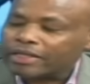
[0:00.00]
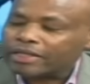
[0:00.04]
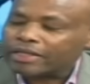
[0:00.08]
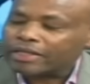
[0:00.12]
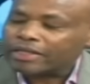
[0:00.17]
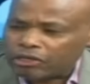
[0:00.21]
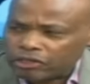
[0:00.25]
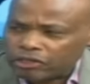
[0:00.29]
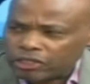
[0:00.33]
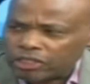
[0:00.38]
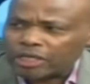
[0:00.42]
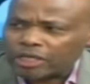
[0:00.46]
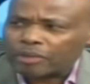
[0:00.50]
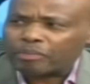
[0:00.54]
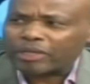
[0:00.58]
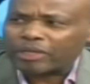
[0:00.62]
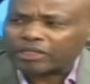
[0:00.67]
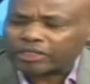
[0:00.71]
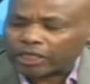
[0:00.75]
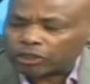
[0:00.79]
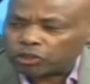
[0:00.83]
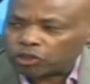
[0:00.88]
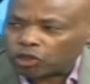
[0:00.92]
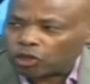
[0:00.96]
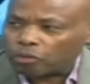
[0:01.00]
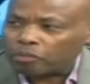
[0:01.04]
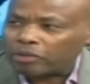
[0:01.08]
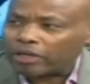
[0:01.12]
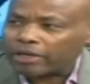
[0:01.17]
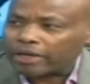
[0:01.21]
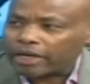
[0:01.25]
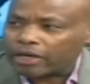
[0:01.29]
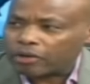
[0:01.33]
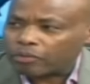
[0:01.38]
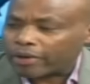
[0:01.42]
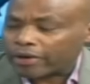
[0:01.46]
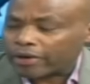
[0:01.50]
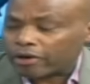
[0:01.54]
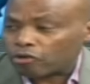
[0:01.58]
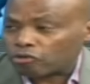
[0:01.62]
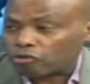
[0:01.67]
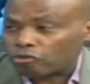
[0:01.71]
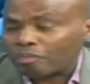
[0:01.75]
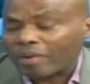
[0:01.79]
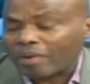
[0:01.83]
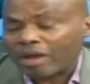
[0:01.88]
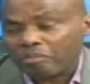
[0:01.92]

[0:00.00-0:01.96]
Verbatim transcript: they did a better job than anyone else.